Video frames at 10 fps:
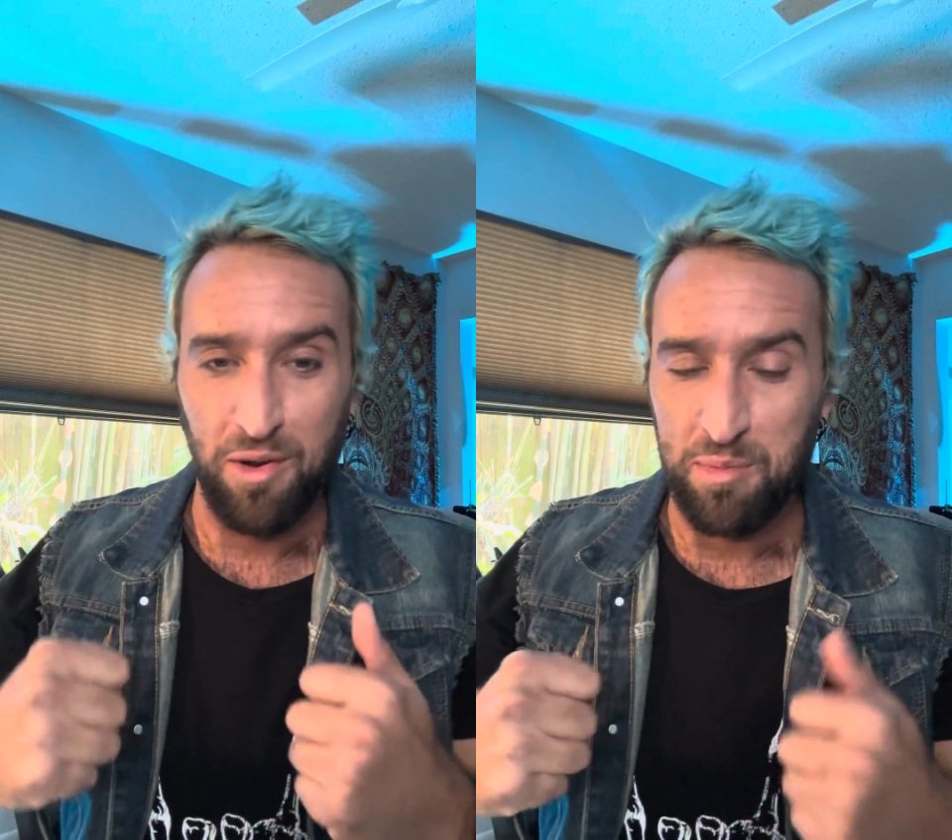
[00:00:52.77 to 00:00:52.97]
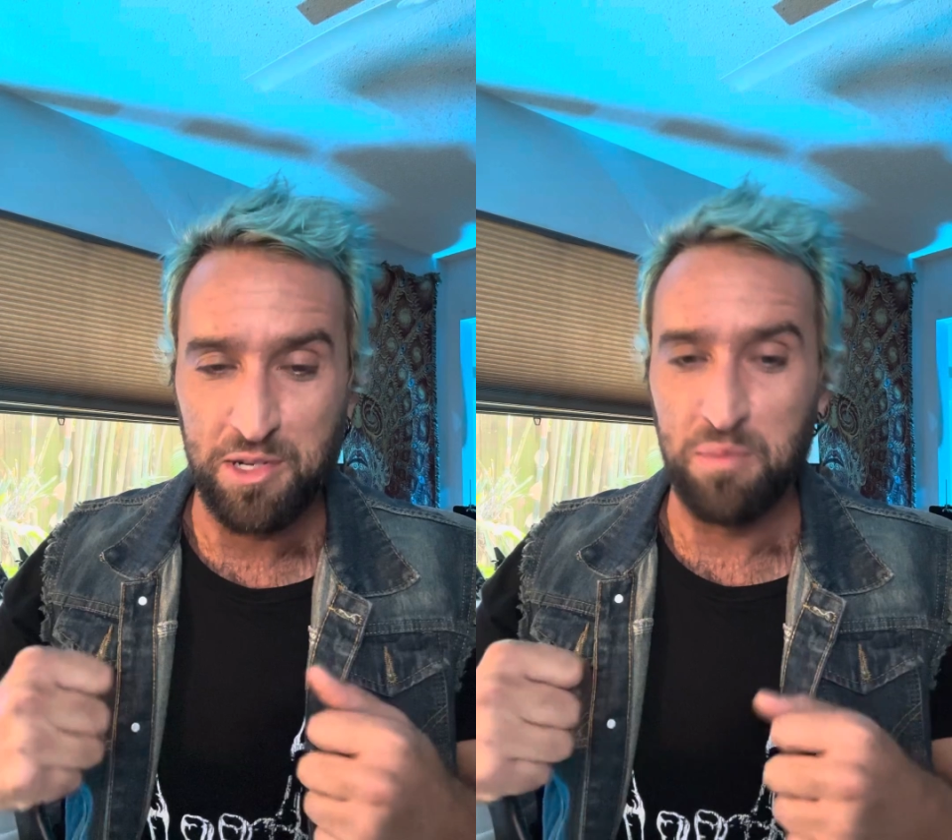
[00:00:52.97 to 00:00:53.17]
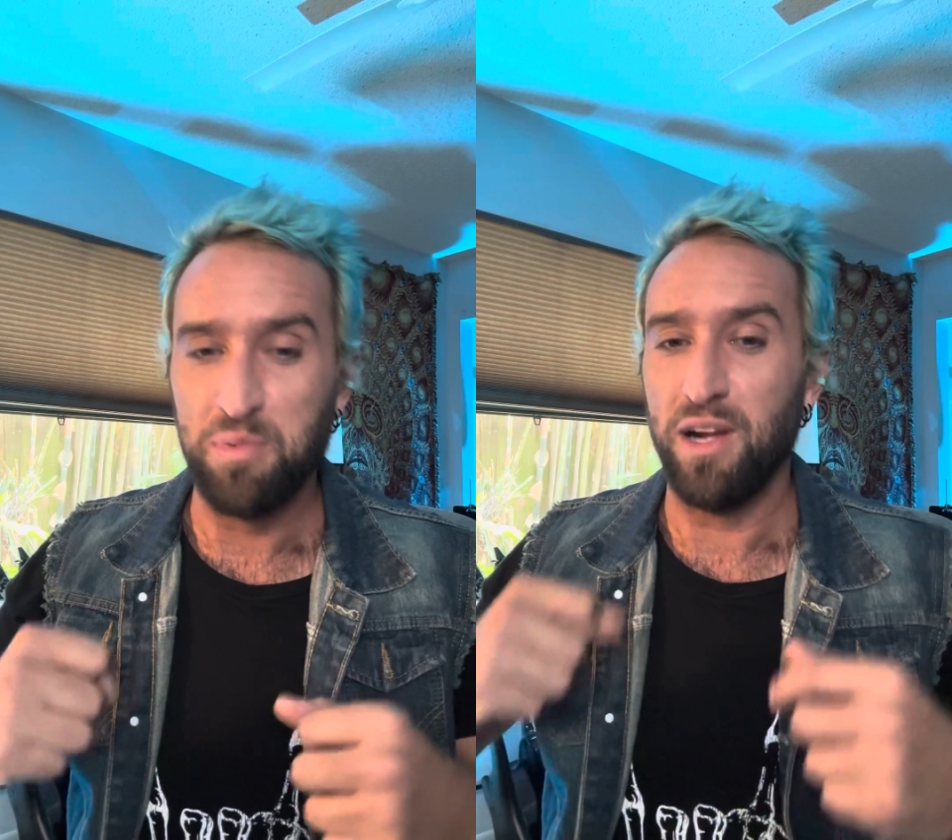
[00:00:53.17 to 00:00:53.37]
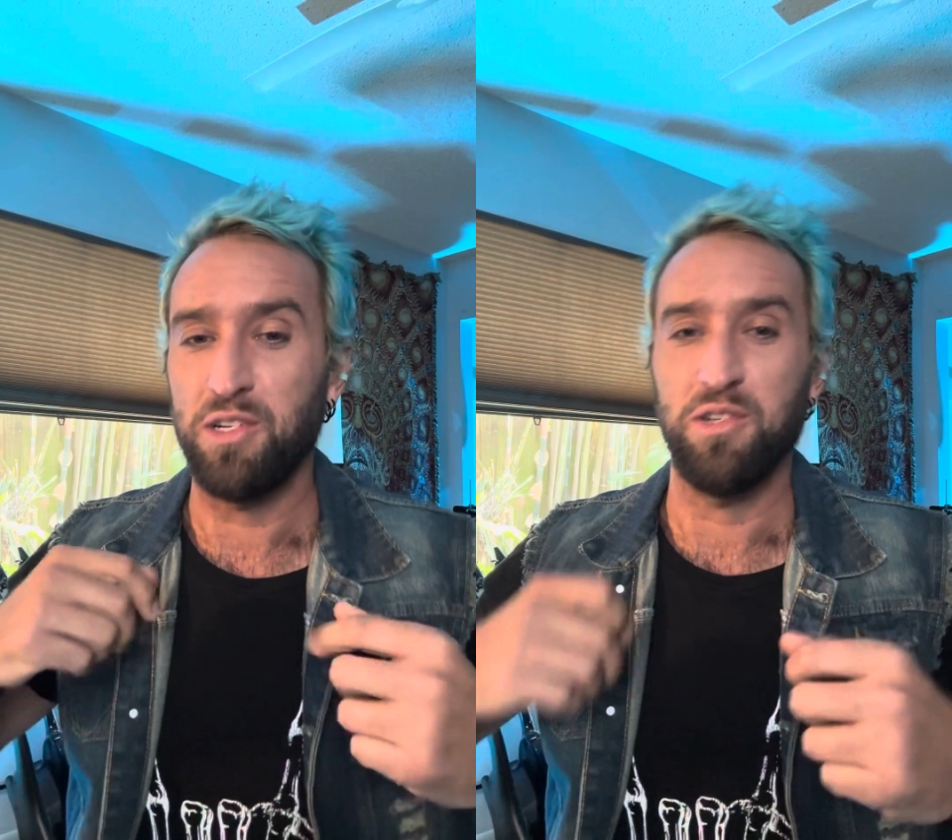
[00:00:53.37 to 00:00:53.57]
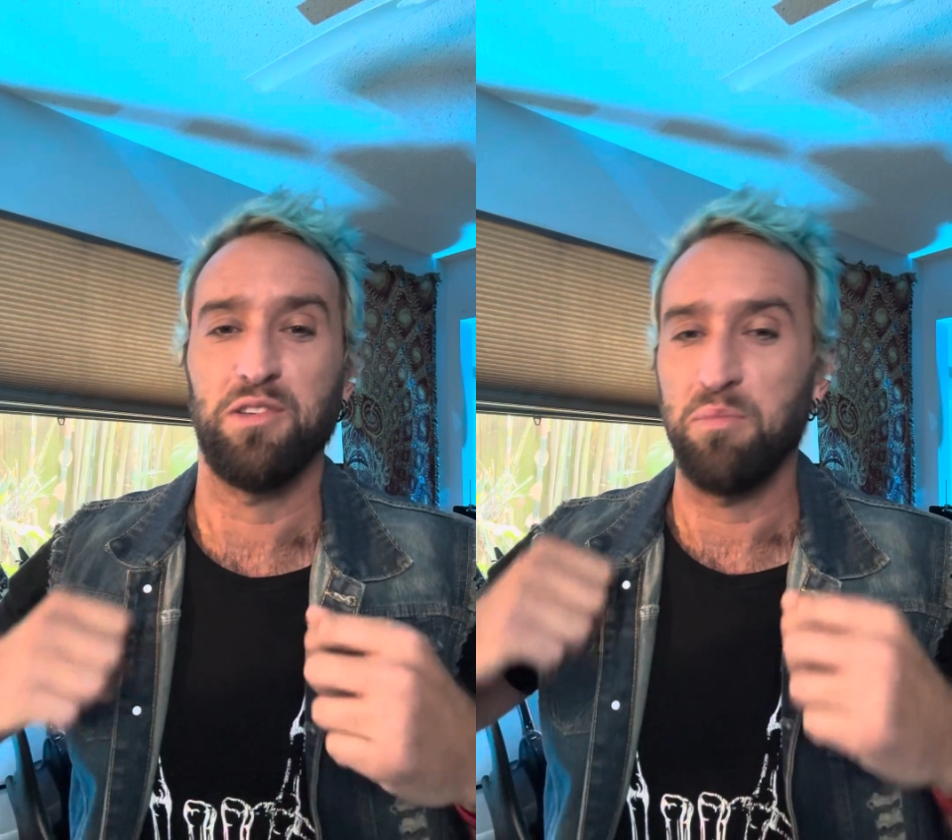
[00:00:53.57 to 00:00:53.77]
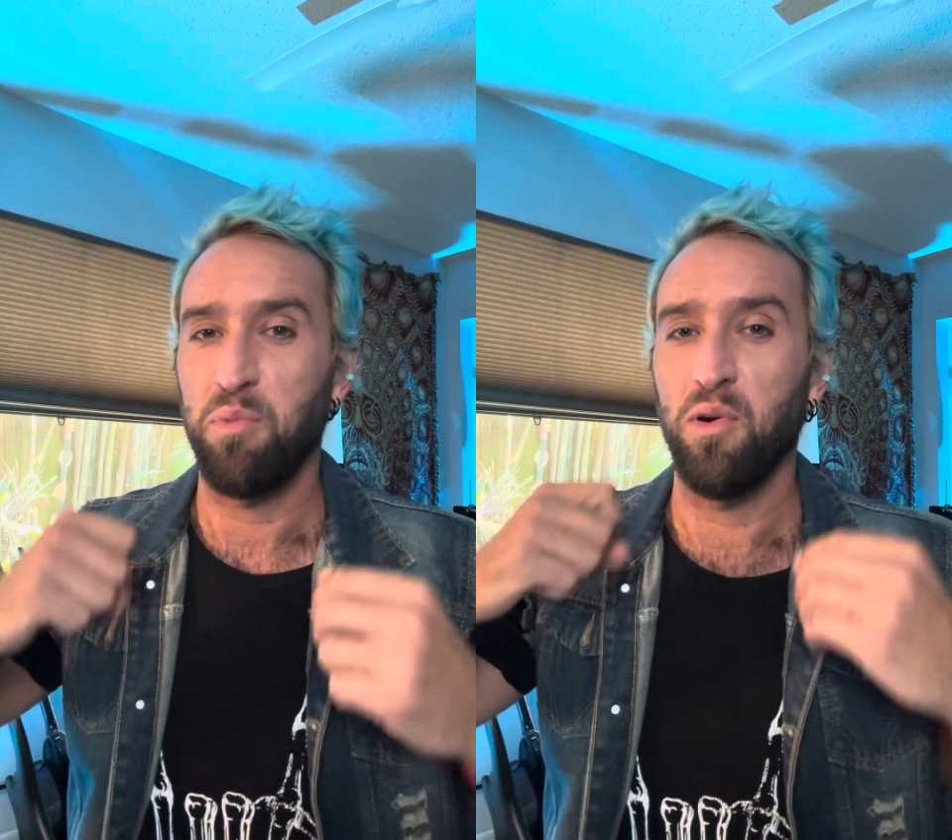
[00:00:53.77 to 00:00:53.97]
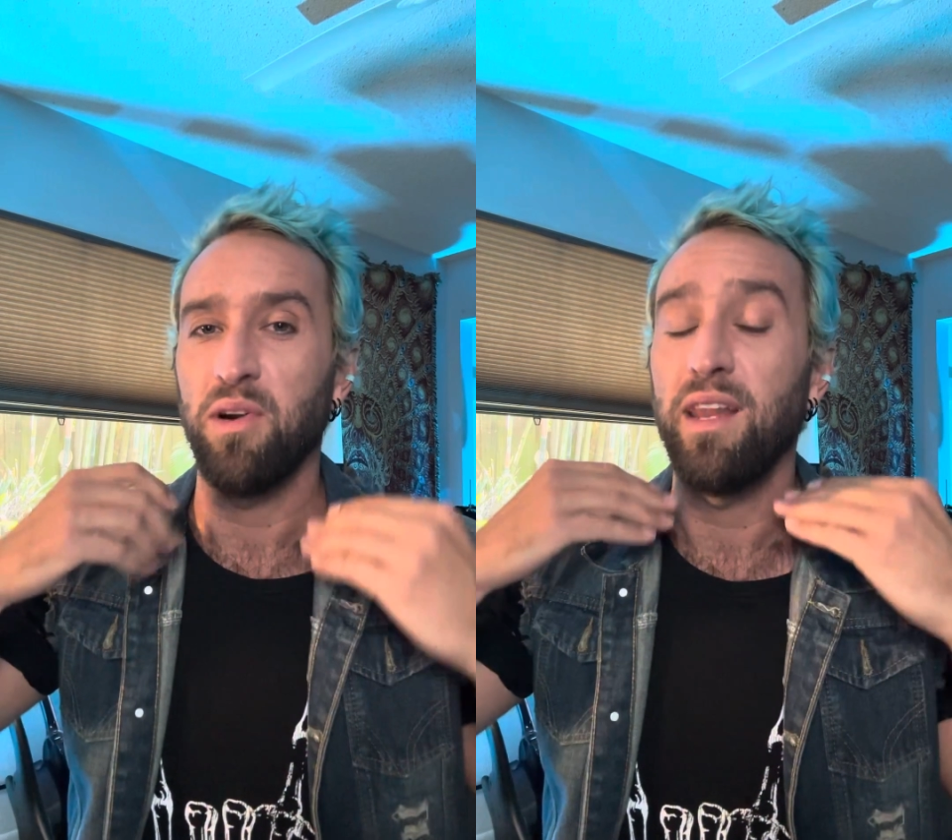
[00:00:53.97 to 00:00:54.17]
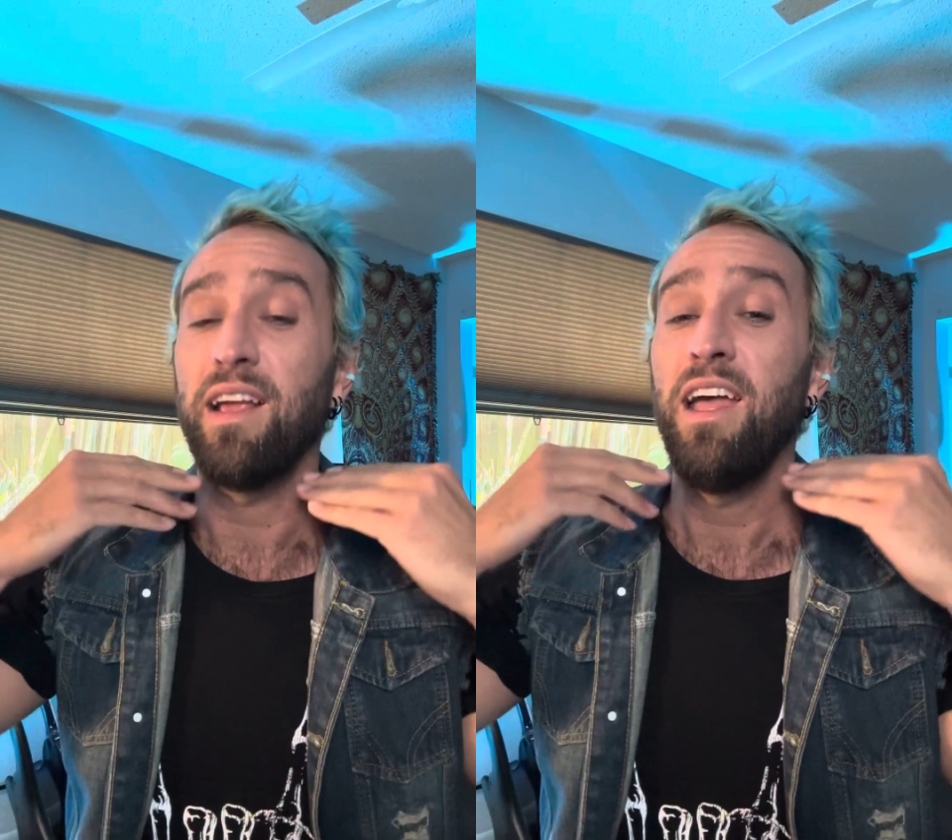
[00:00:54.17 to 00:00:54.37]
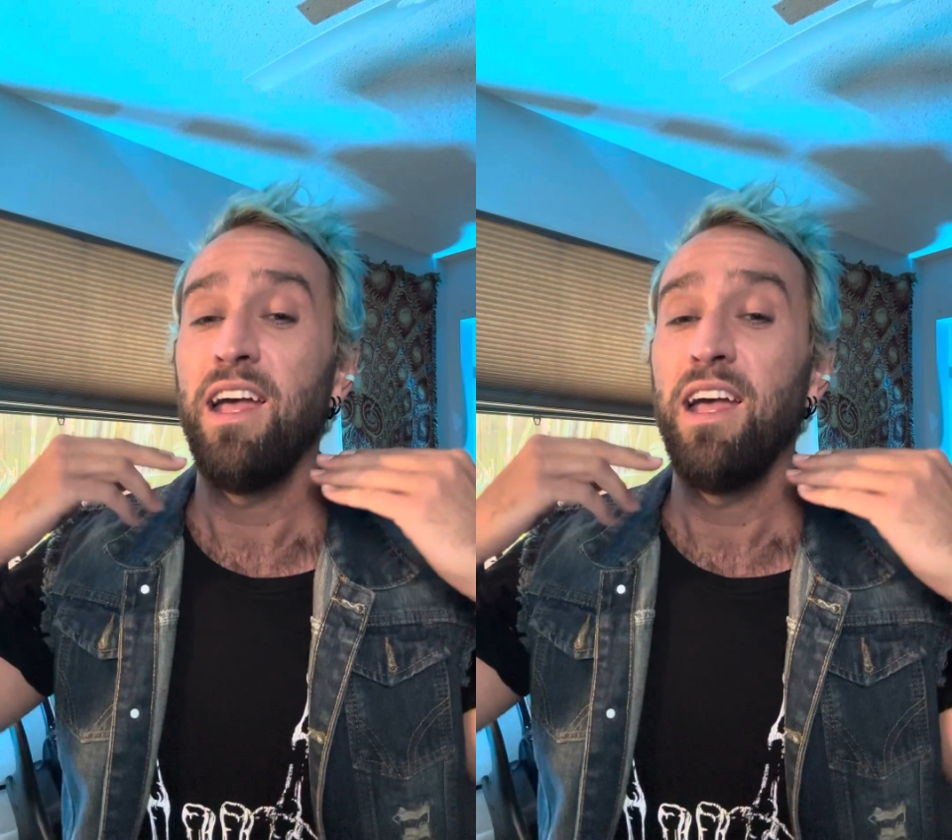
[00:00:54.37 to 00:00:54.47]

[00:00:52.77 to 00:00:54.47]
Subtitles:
bunch of pressure or support or anything.